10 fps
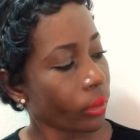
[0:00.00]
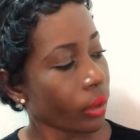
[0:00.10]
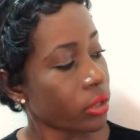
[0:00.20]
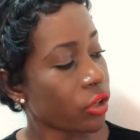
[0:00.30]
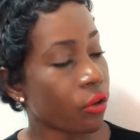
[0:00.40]

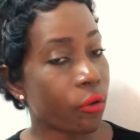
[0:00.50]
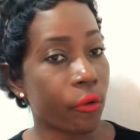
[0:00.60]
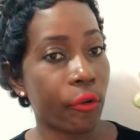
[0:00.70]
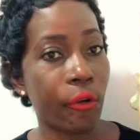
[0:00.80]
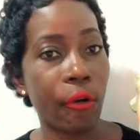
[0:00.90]

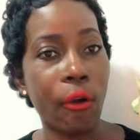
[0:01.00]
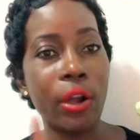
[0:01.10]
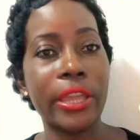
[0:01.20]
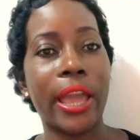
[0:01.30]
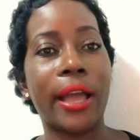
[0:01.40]
so, oh
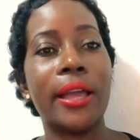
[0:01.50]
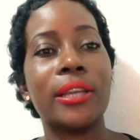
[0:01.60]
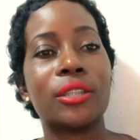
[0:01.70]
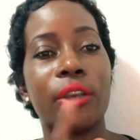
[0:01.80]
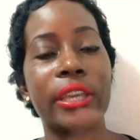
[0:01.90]
yeah.
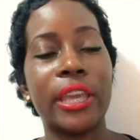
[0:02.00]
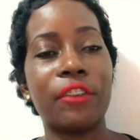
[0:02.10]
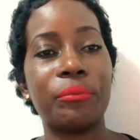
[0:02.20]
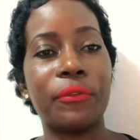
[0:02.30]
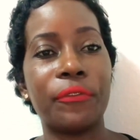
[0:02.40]
So he
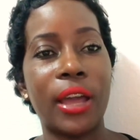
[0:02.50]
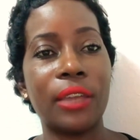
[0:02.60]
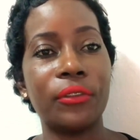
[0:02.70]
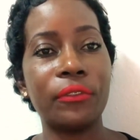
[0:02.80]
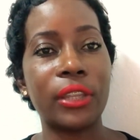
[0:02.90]
gave me
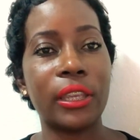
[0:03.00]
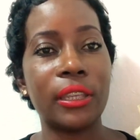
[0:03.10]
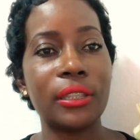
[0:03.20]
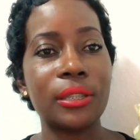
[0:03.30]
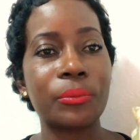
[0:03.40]
five of
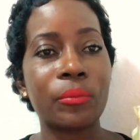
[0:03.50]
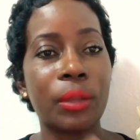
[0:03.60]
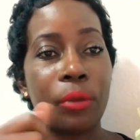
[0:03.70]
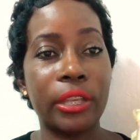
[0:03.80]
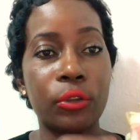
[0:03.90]
these,
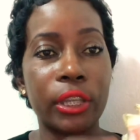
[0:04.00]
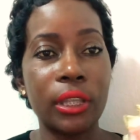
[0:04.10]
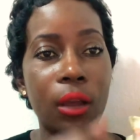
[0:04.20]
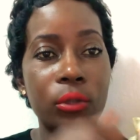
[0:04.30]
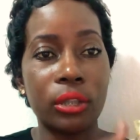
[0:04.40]
but he it
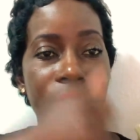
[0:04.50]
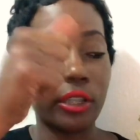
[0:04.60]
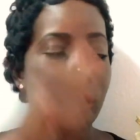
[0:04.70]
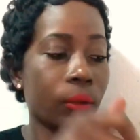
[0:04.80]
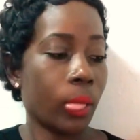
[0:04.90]
out of
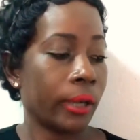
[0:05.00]
the